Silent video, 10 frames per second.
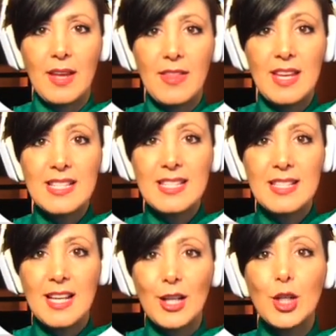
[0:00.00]
This
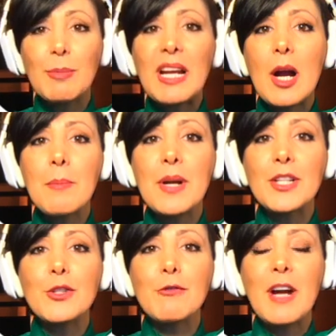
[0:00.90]
could be compared
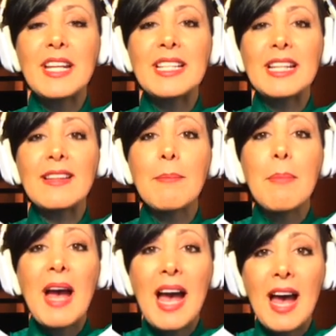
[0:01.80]
to finding the
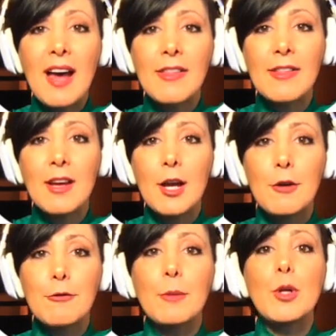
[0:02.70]
path
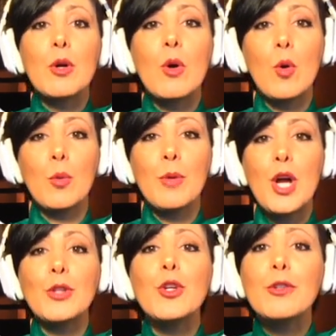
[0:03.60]
from your home
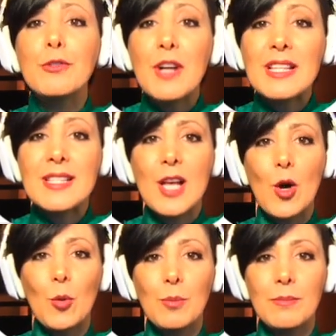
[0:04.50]
to your friend's
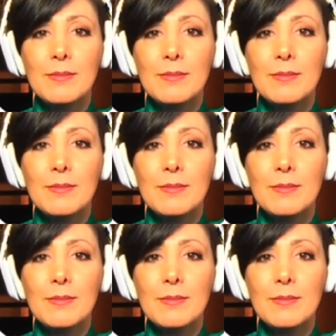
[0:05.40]
home